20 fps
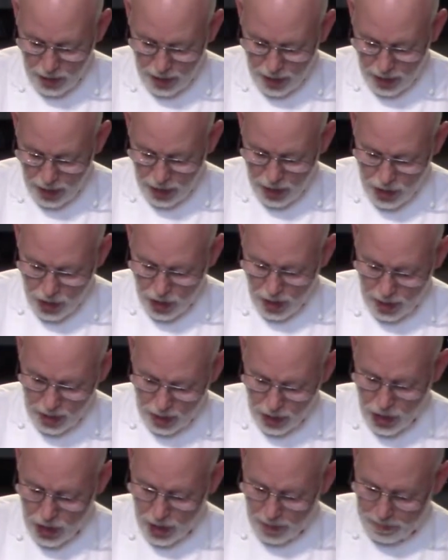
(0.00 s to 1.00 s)
into the
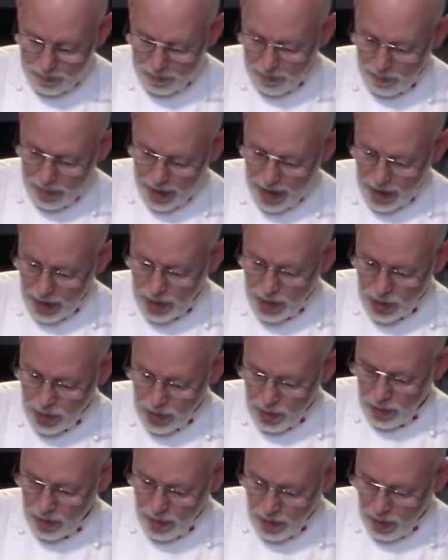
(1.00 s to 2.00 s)
chocolate chip
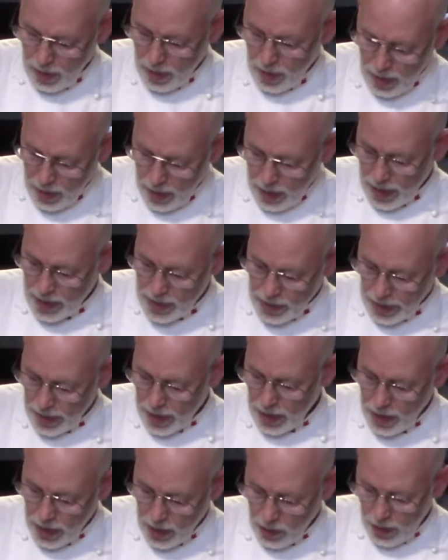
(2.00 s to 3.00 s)
base as I
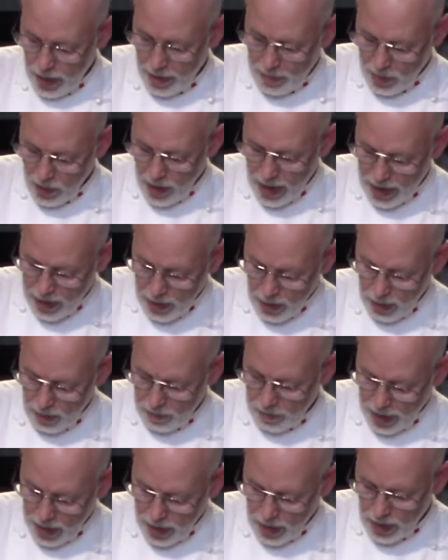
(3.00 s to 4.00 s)
did the graham cracker
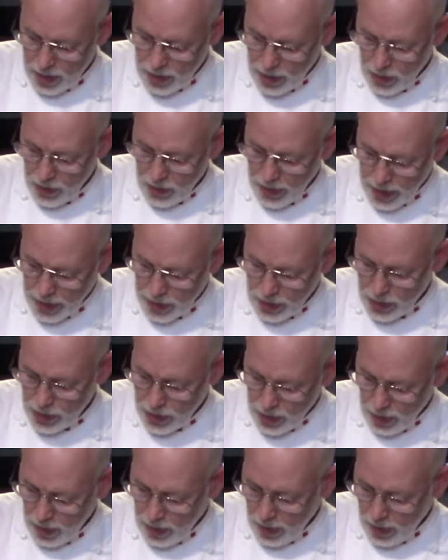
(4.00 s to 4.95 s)
because there is